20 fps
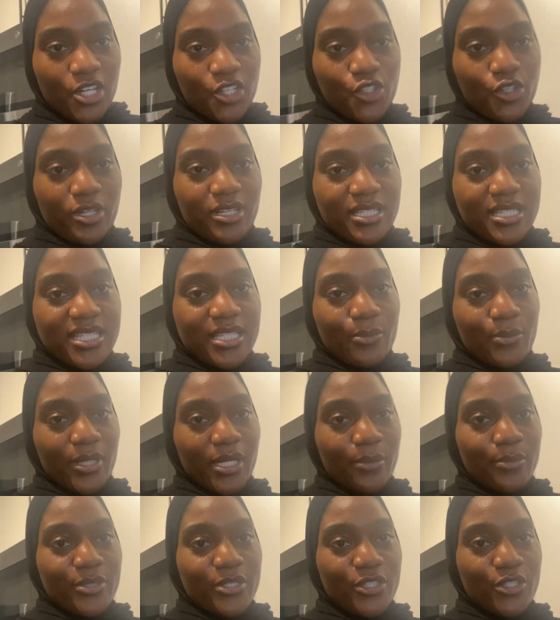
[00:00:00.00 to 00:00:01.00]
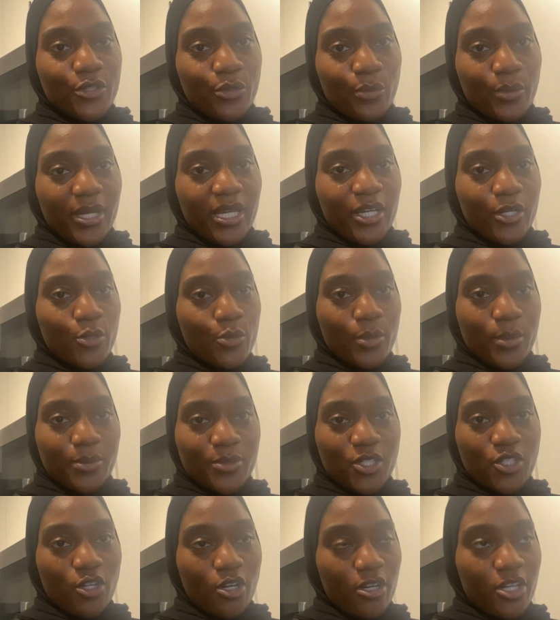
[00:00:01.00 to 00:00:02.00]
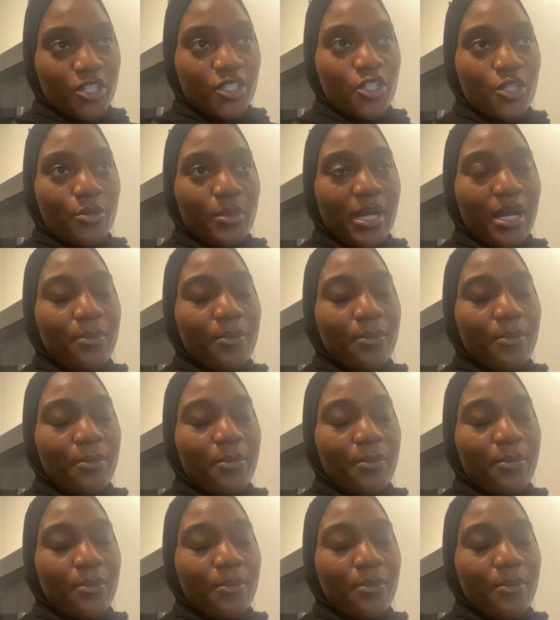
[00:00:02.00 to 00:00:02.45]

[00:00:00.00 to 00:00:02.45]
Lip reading: trying to see what I was doing and who I was talking to.